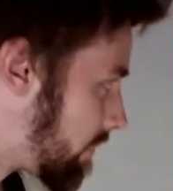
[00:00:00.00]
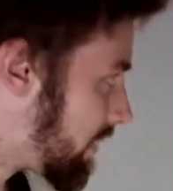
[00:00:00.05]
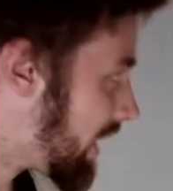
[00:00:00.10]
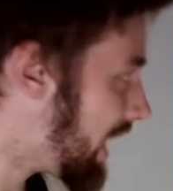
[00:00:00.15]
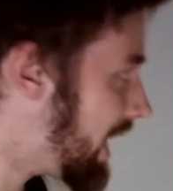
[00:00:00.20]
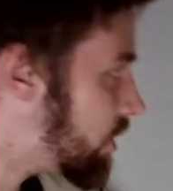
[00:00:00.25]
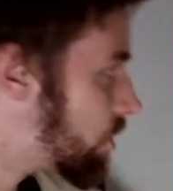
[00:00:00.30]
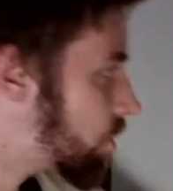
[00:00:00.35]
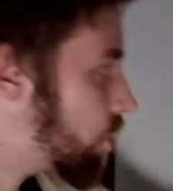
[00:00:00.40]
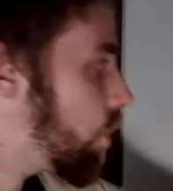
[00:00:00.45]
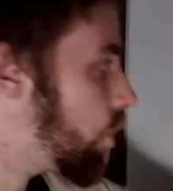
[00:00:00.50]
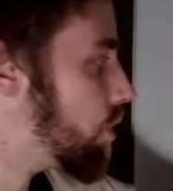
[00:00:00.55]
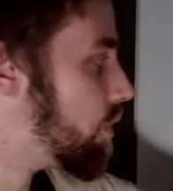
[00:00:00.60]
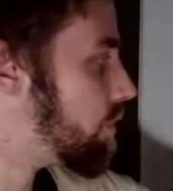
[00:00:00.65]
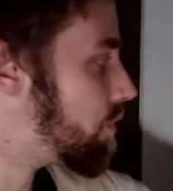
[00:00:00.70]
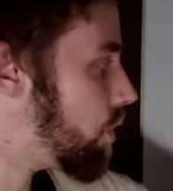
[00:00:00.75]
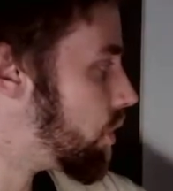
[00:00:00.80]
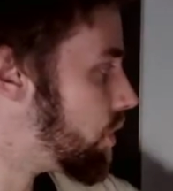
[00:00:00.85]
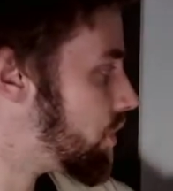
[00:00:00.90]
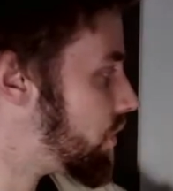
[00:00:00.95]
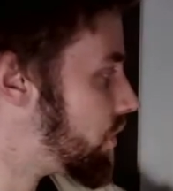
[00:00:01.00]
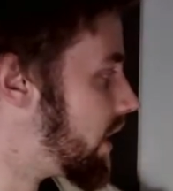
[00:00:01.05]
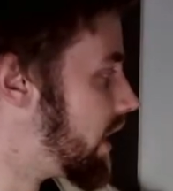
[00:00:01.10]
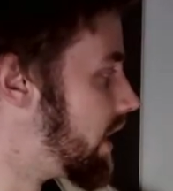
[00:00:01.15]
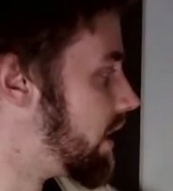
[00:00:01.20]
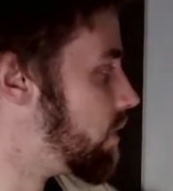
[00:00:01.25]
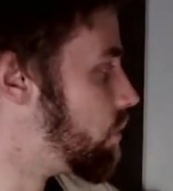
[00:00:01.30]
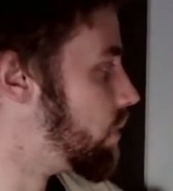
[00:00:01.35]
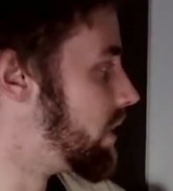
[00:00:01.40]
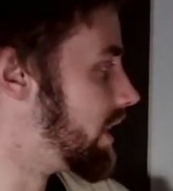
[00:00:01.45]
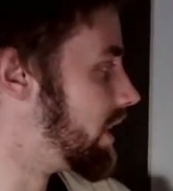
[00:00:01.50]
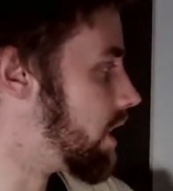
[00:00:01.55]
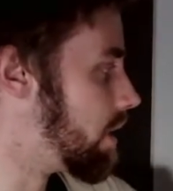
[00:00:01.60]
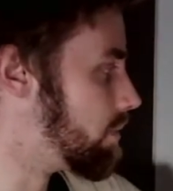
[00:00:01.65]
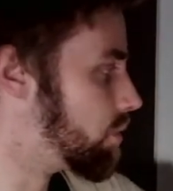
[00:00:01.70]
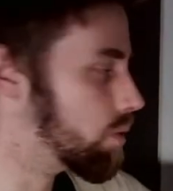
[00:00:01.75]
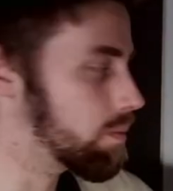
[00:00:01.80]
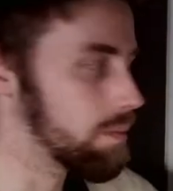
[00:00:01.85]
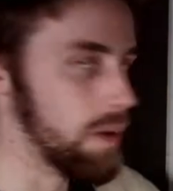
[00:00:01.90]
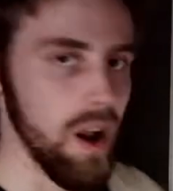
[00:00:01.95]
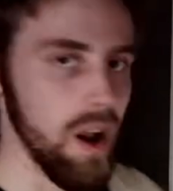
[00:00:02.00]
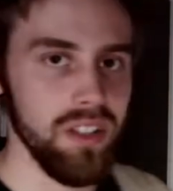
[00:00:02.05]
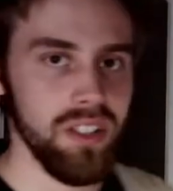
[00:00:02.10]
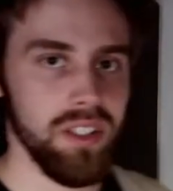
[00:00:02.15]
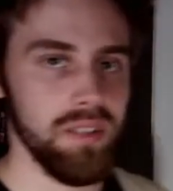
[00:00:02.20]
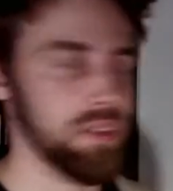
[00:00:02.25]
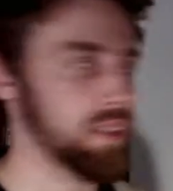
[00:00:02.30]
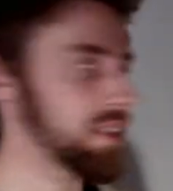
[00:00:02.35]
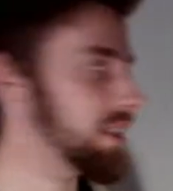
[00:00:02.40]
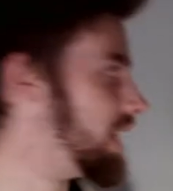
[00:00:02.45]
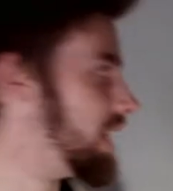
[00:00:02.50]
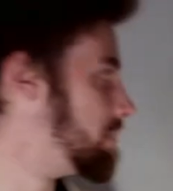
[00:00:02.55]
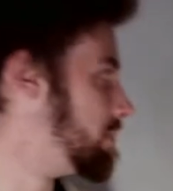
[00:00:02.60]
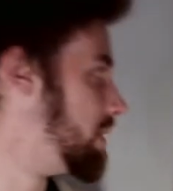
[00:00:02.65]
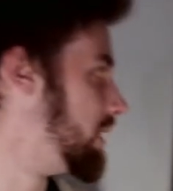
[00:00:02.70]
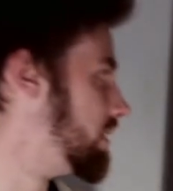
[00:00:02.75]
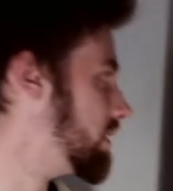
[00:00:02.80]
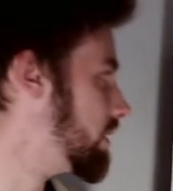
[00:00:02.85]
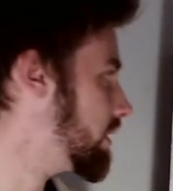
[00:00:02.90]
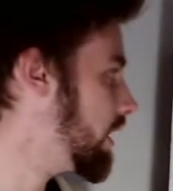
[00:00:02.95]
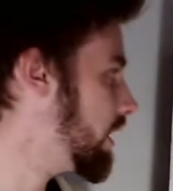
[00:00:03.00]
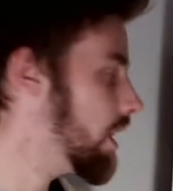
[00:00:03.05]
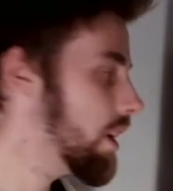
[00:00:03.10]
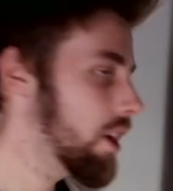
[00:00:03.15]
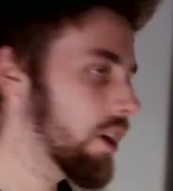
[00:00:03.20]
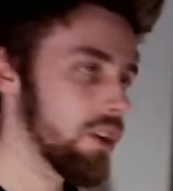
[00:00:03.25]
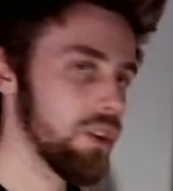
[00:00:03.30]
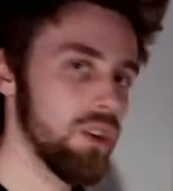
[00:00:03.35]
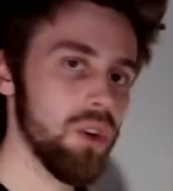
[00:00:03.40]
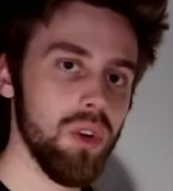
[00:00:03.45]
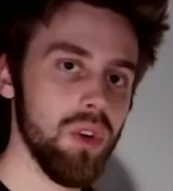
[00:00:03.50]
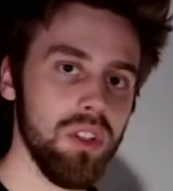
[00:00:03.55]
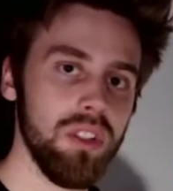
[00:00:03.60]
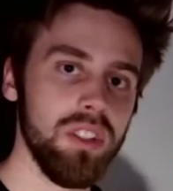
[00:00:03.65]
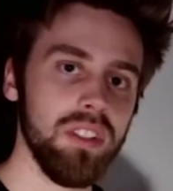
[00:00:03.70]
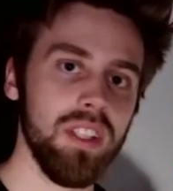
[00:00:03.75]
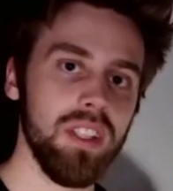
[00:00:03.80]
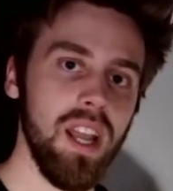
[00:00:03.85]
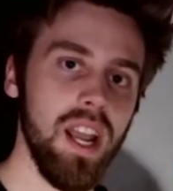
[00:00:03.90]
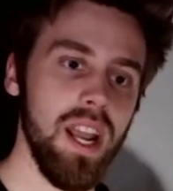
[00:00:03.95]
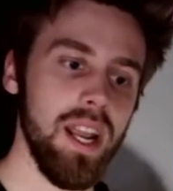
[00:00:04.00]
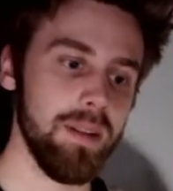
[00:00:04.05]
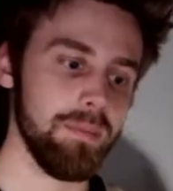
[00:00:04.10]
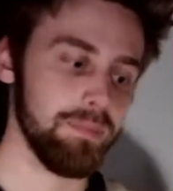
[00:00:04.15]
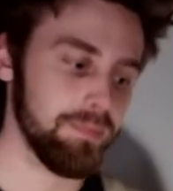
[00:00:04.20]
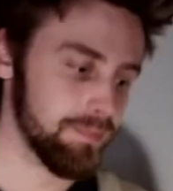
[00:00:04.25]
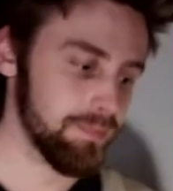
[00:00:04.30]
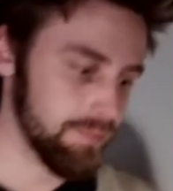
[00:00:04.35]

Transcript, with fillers: And so the first thing when it comes to positive statements, you could say,